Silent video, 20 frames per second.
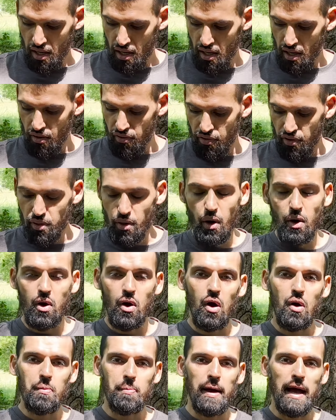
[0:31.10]
if you don't
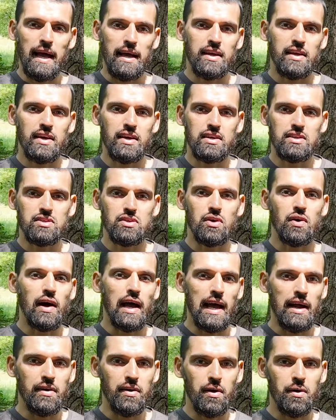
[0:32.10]
go back, your
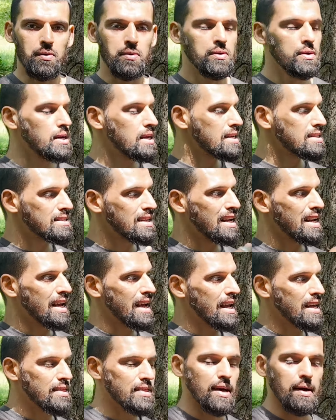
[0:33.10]
arrow is gonna
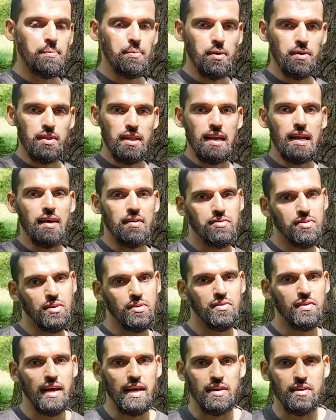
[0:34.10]
end up on the left or
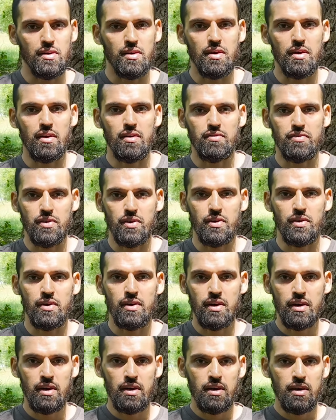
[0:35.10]
right of your
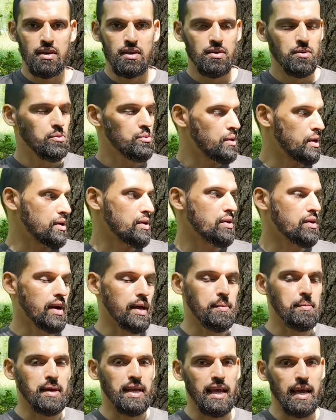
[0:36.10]
where you're
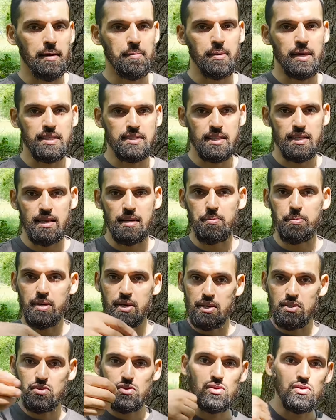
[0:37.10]
aiming at basically,
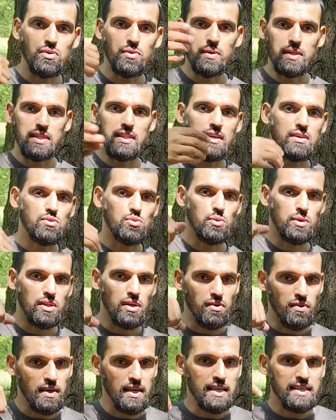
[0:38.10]
because you're doing this with the
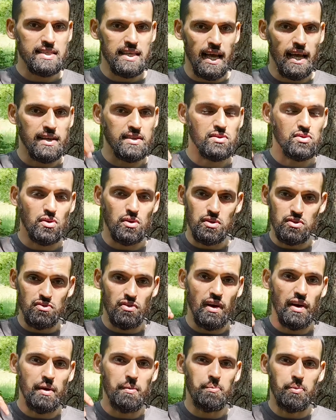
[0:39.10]
release hand. So it's
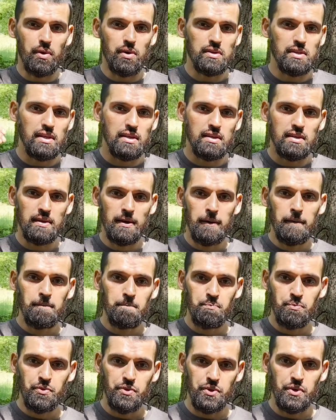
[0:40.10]
very important
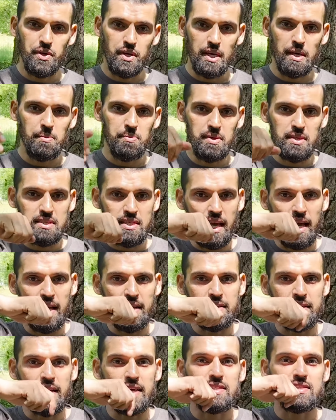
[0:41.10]
you keep this hand
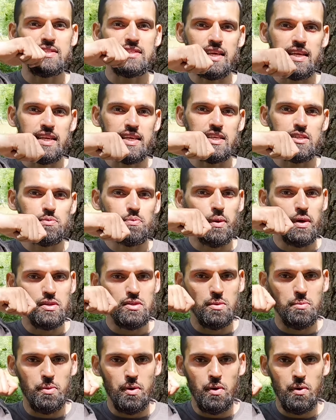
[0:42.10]
as steady as
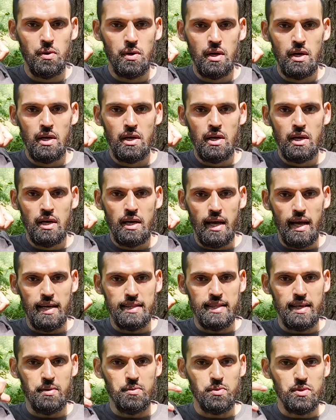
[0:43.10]
possible, and
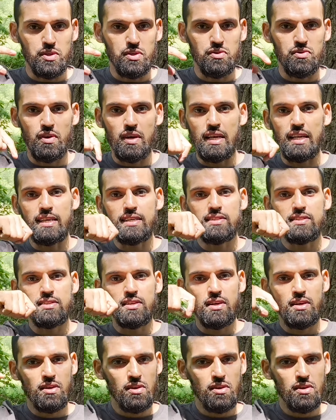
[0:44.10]
then when you release,